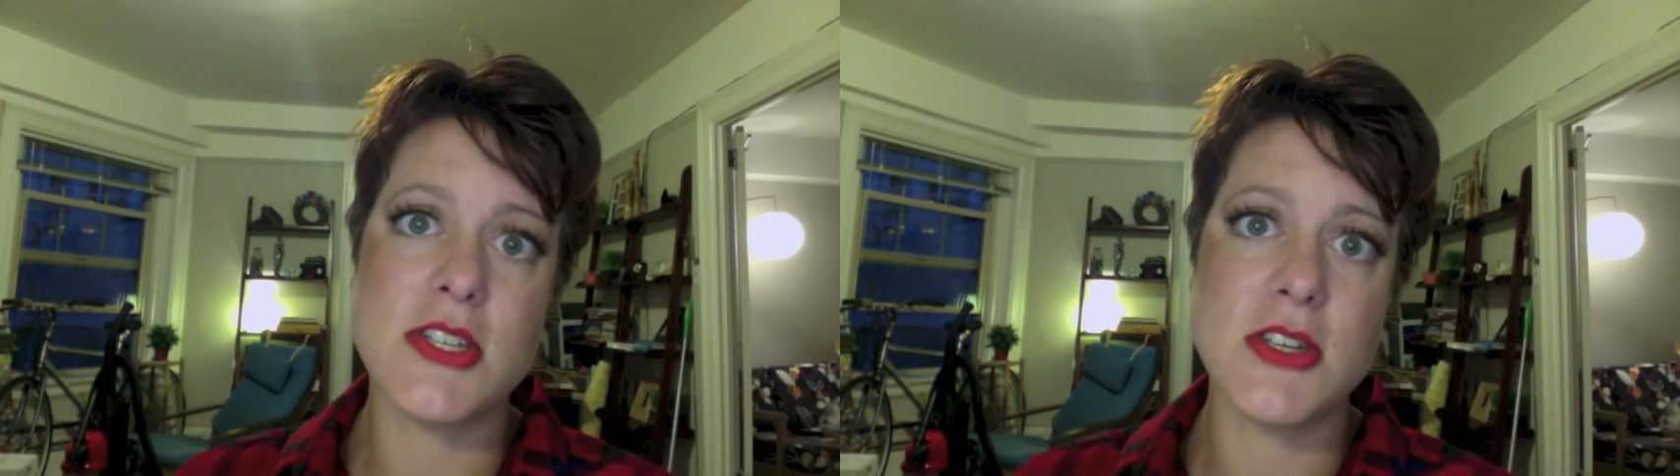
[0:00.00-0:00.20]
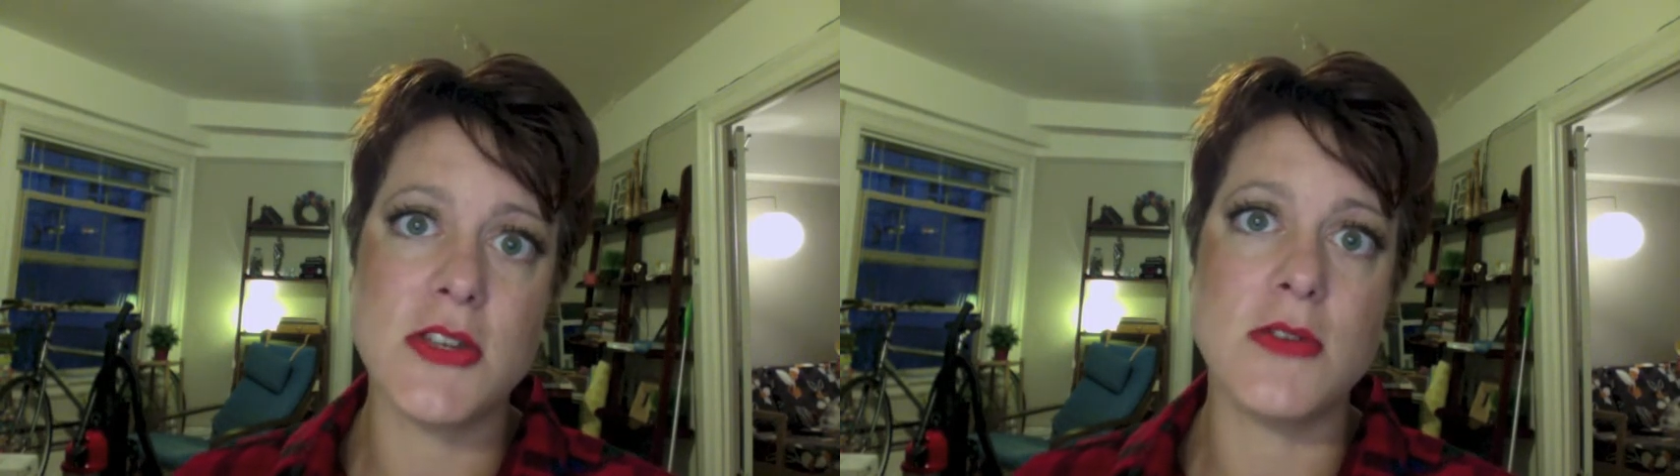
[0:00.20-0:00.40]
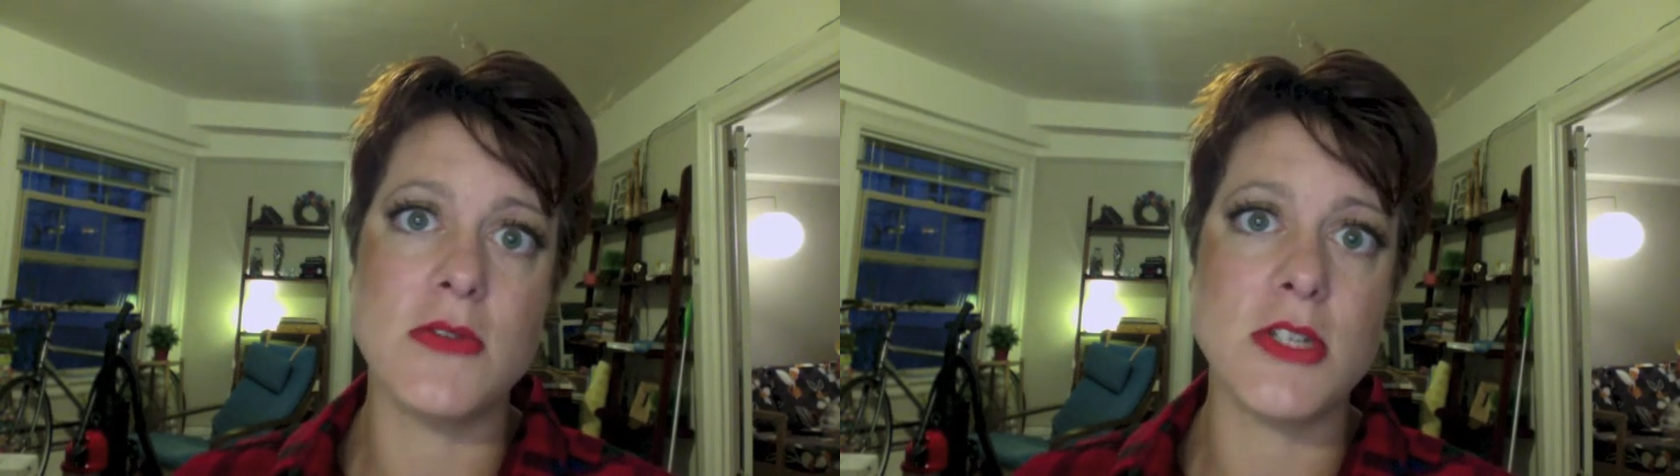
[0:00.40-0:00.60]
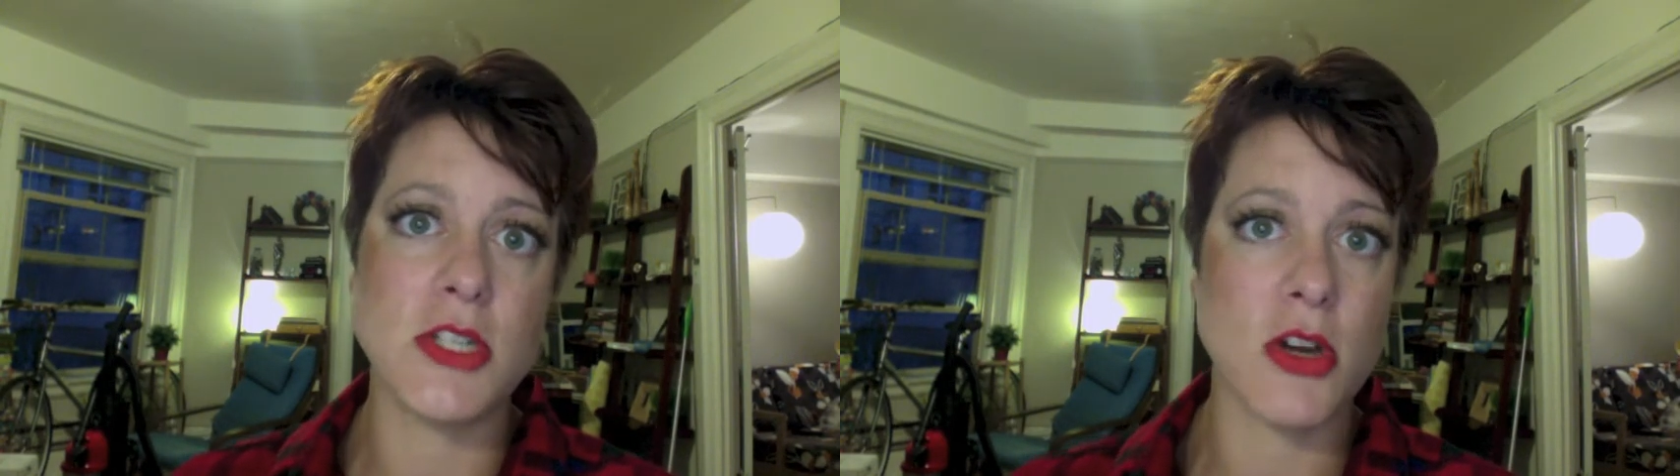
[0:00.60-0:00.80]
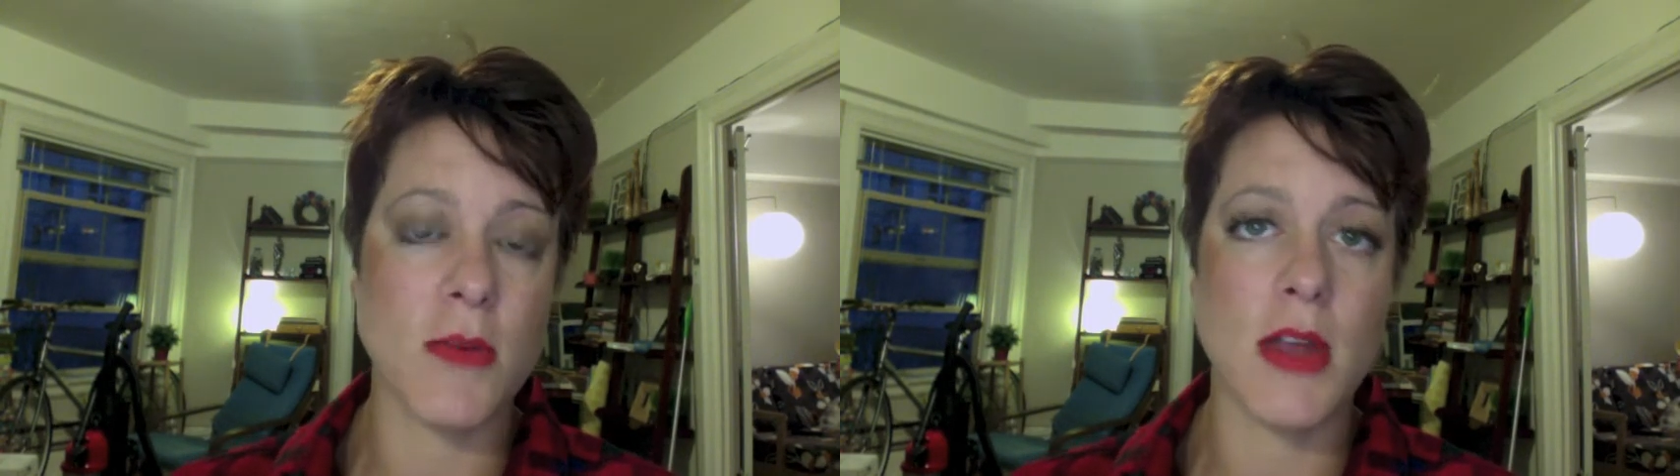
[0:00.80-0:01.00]
to
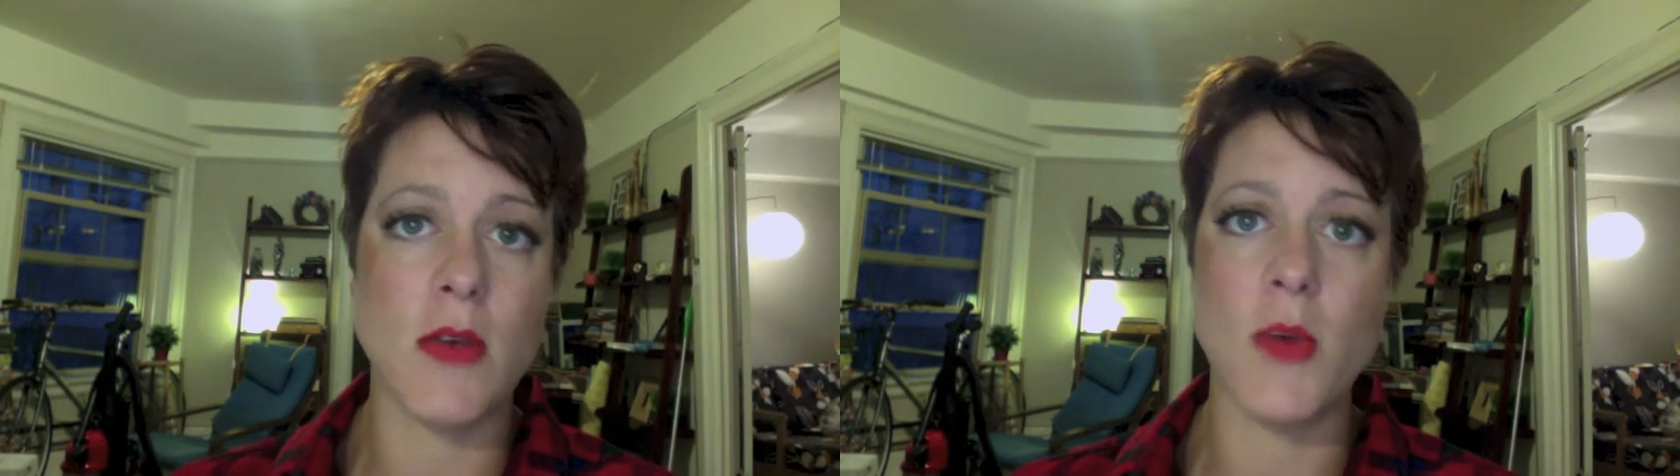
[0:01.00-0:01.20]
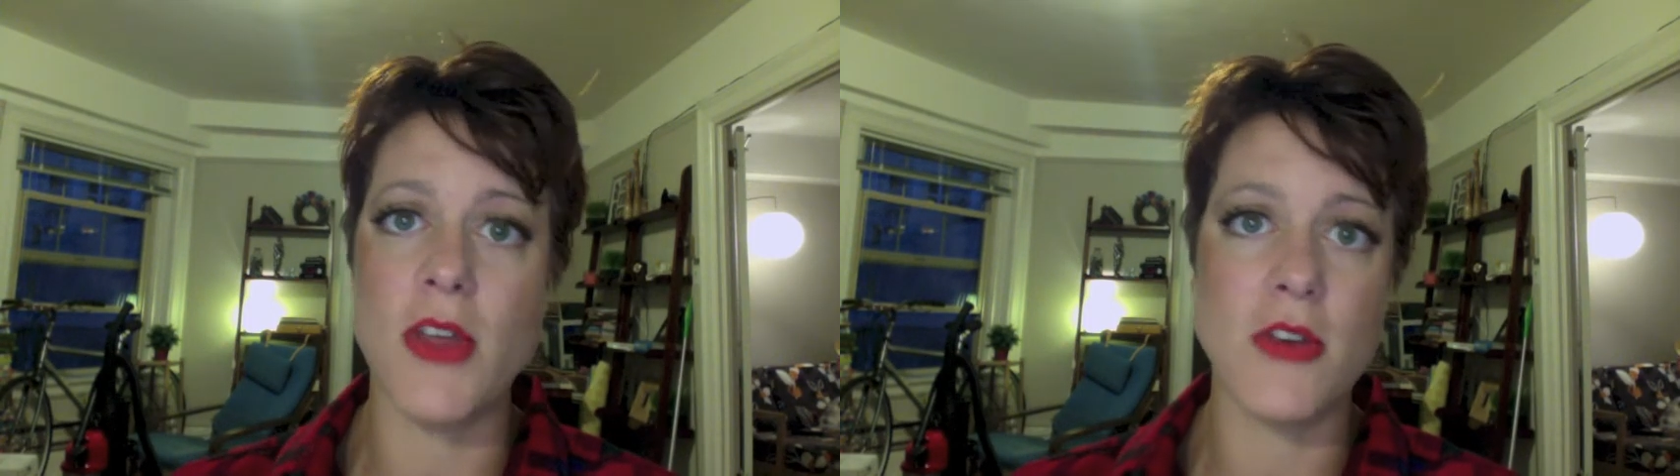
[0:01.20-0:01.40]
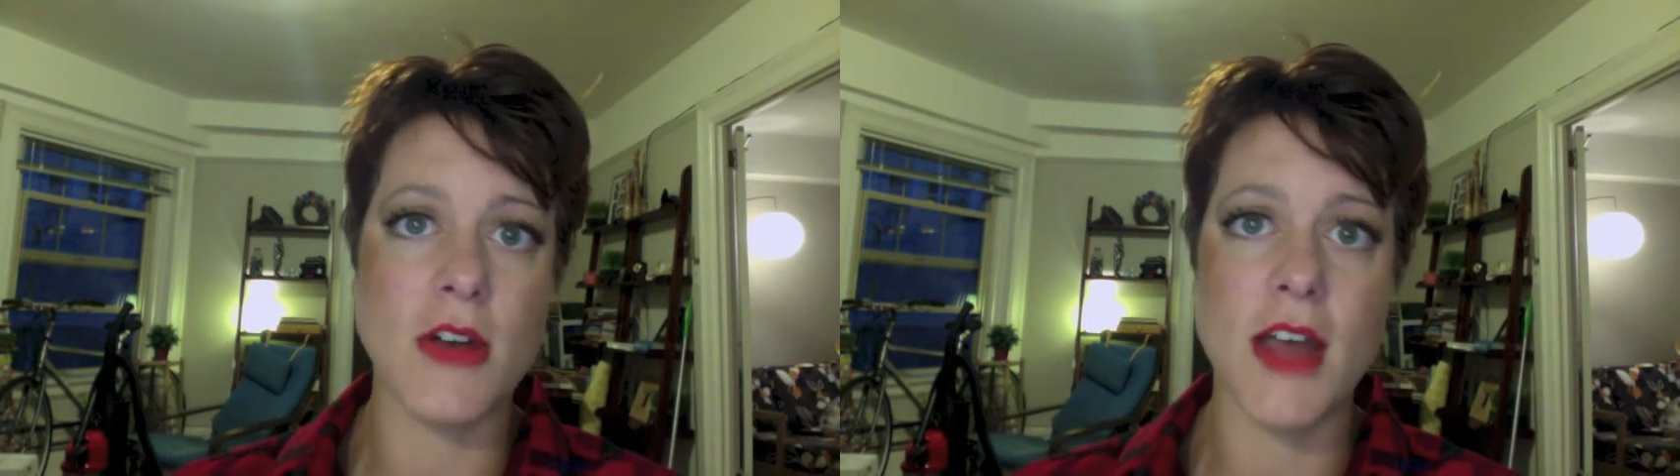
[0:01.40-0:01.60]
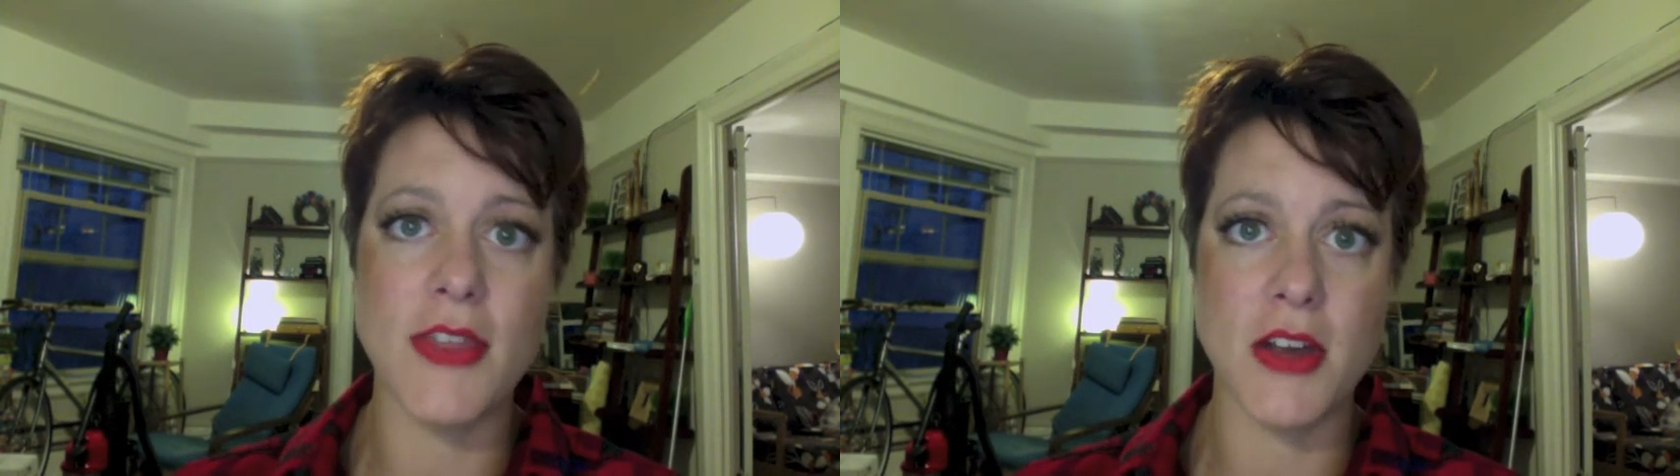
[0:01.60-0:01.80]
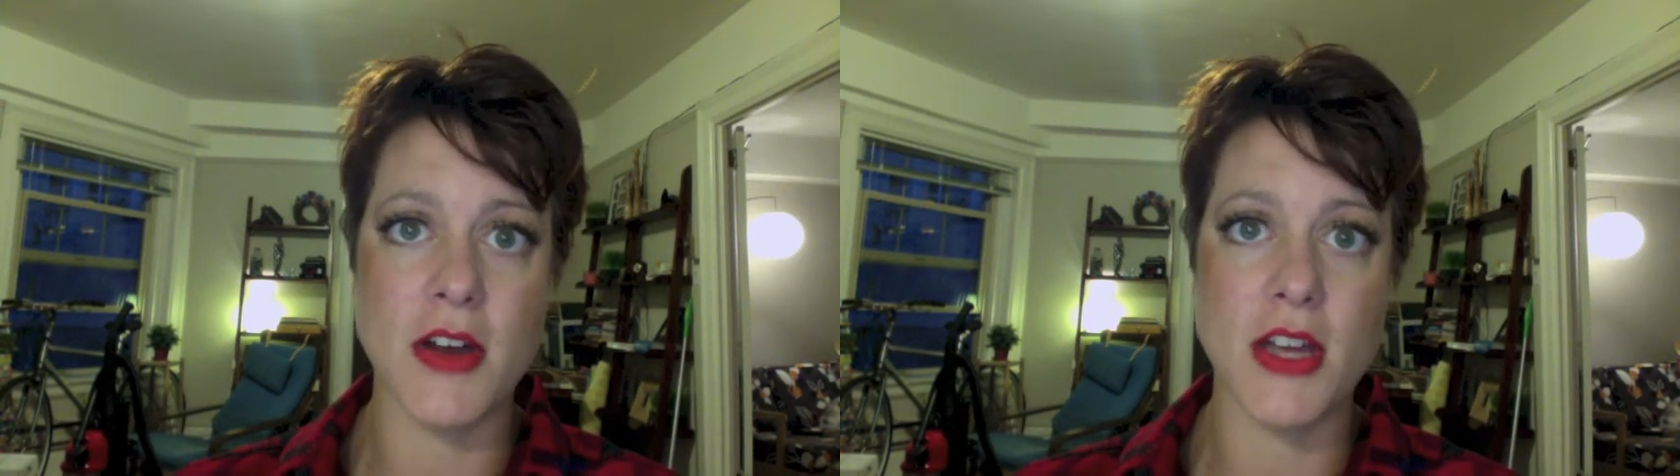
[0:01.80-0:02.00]
determine whether or not
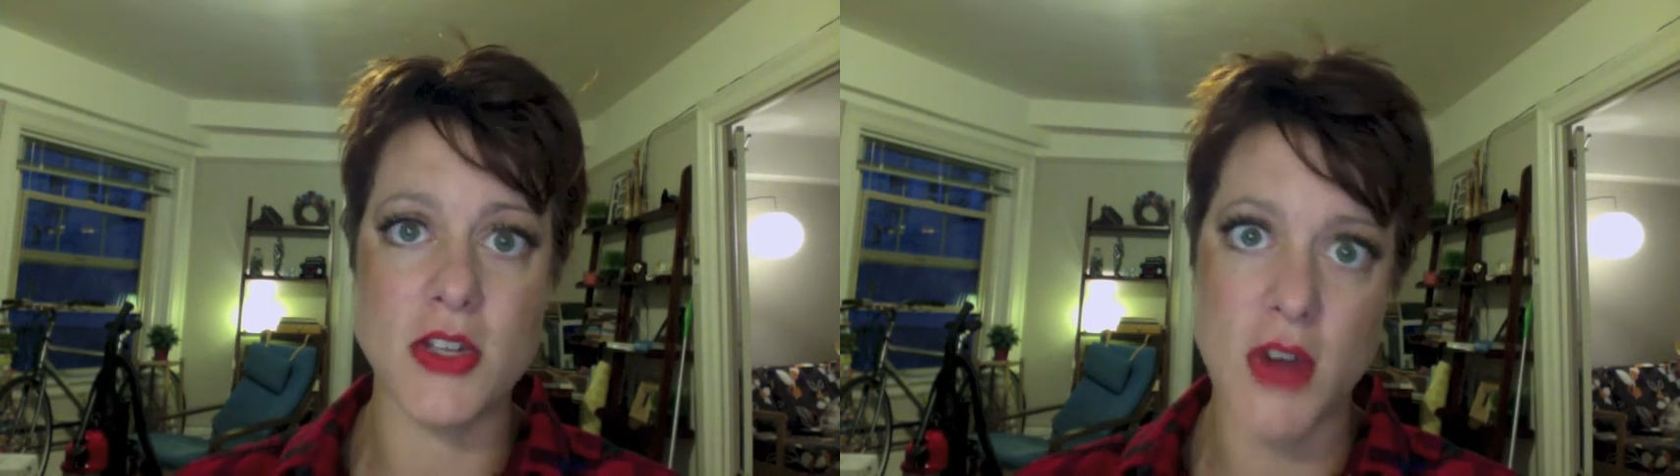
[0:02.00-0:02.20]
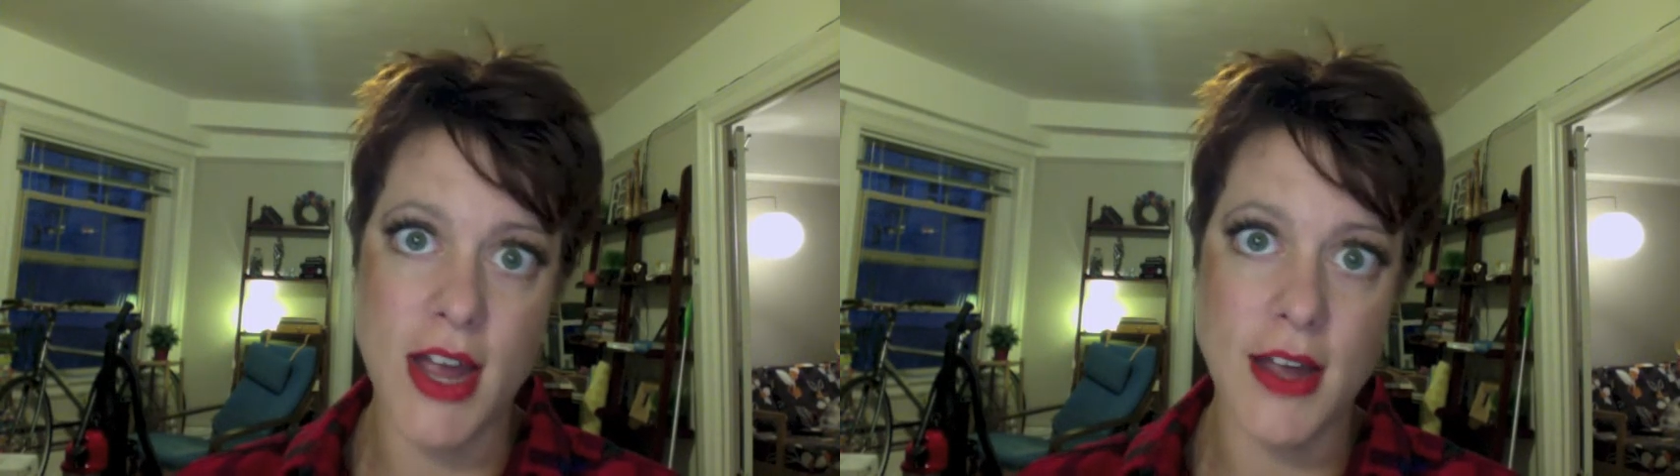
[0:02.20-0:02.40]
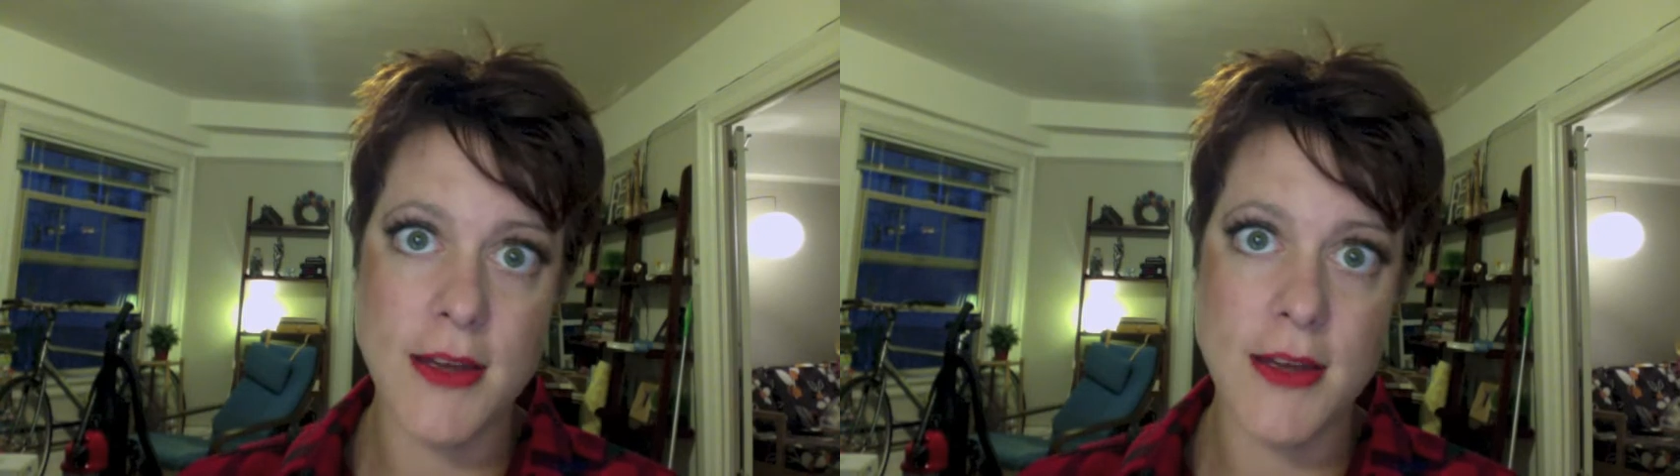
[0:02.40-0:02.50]
they're on track.